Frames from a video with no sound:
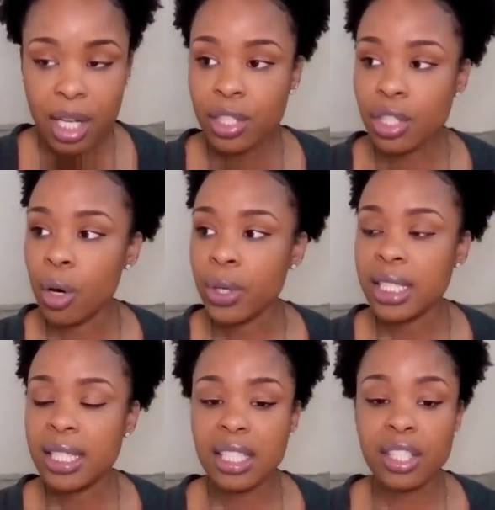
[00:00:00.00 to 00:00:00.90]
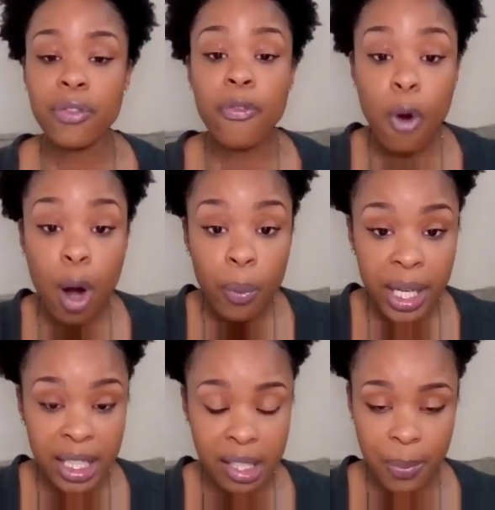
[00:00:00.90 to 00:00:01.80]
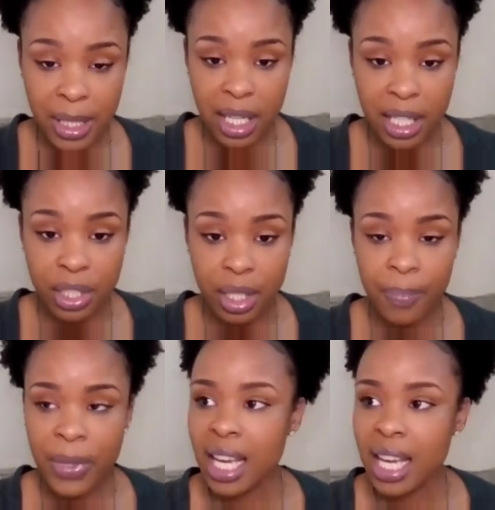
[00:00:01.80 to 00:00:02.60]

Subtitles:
So it's this forward expectation.